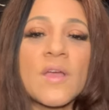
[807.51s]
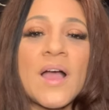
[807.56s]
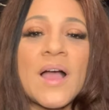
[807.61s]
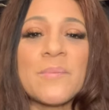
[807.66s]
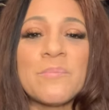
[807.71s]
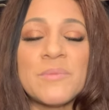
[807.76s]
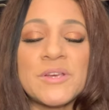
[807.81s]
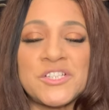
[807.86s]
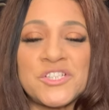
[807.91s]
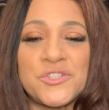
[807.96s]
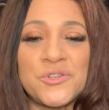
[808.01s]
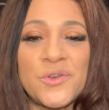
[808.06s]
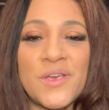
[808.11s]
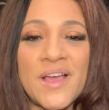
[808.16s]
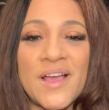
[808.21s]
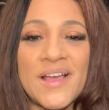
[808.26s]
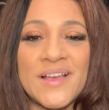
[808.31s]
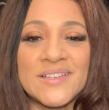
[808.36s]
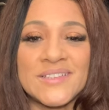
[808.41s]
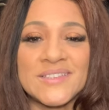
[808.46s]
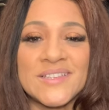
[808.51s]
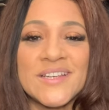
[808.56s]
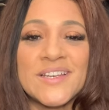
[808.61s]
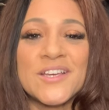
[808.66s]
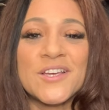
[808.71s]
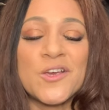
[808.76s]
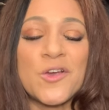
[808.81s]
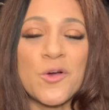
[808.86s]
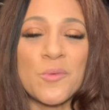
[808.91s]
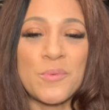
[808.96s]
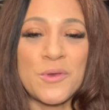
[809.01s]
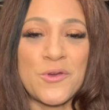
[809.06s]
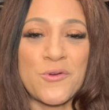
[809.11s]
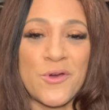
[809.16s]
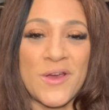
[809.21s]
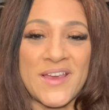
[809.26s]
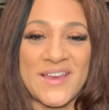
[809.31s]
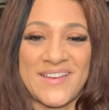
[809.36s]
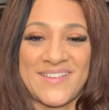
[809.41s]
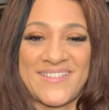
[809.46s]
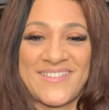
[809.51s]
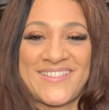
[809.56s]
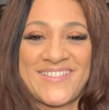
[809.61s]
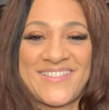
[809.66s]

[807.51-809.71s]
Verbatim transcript: I miss you guys. Go be great.